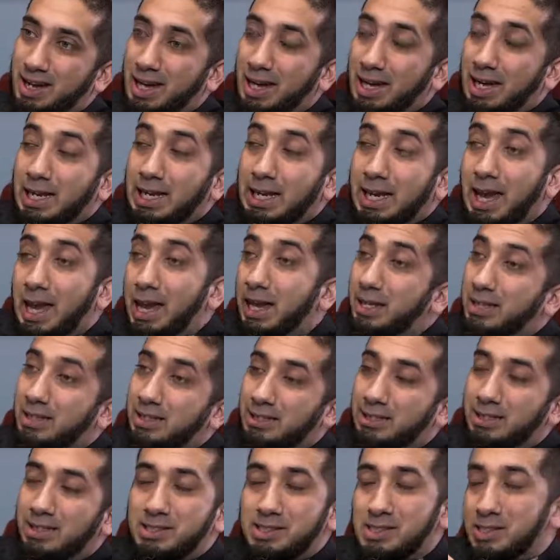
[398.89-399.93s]

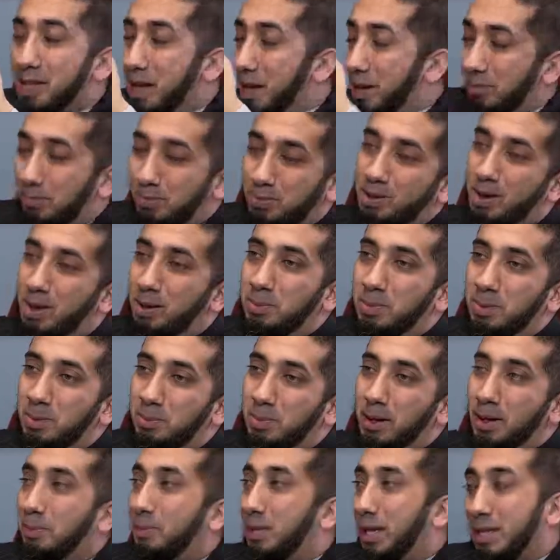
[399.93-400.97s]
Again, the same
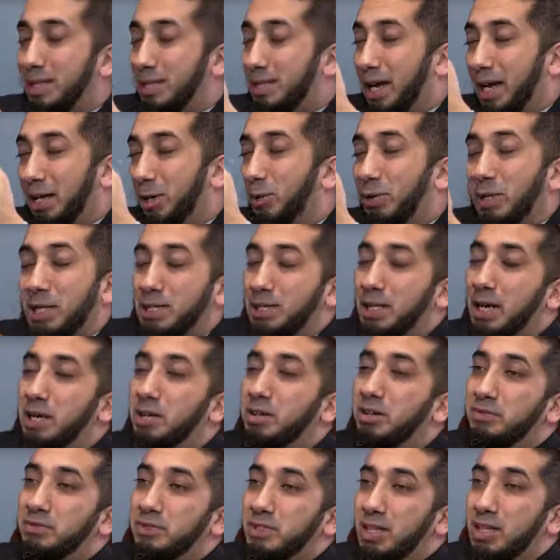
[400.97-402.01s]
problem. I don't get
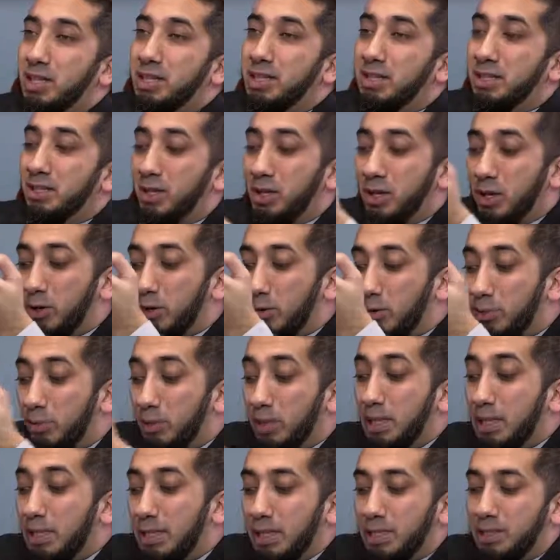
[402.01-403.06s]
tired of saying it.
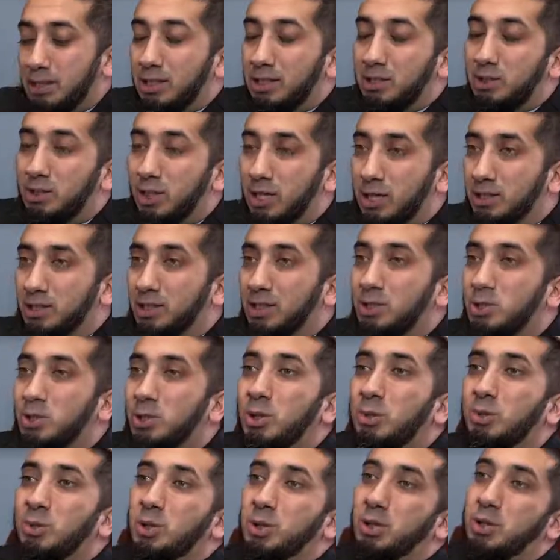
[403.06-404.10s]
Read this in
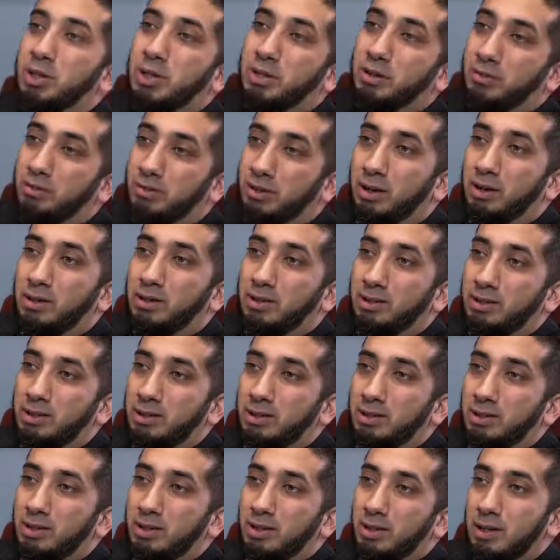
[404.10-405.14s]
translation, what are you gonna find?
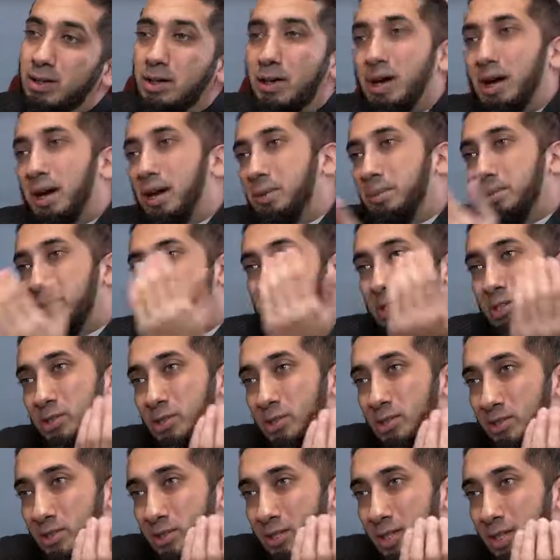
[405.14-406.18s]
I am
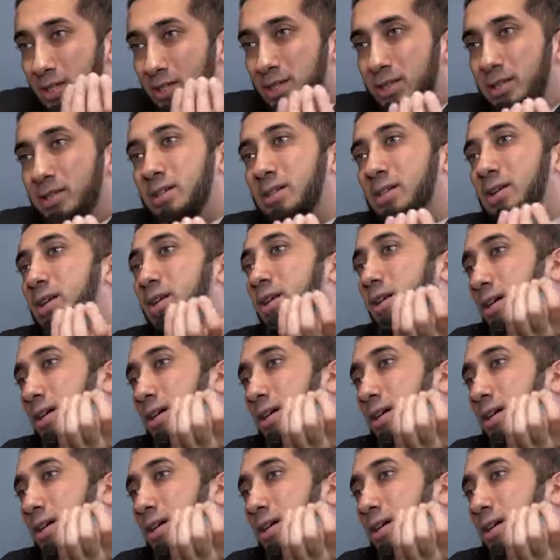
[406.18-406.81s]
disassociated.